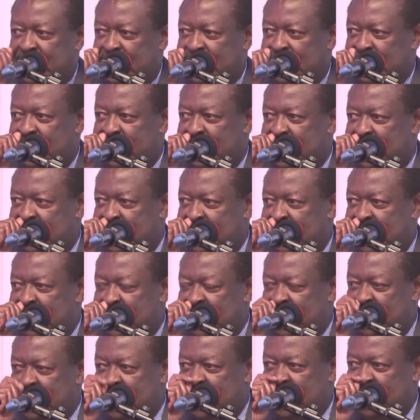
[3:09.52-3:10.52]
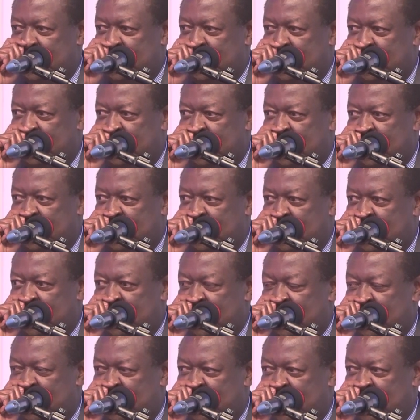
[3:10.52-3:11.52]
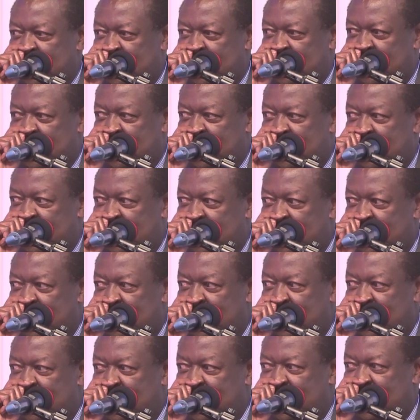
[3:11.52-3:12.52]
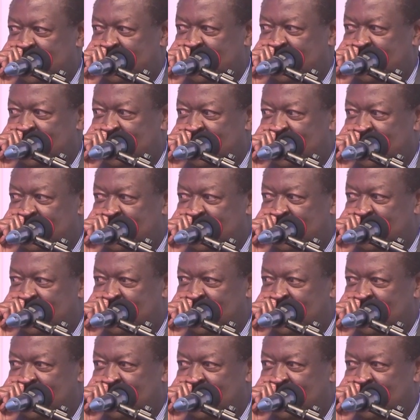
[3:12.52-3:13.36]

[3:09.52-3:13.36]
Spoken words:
(no one is talking)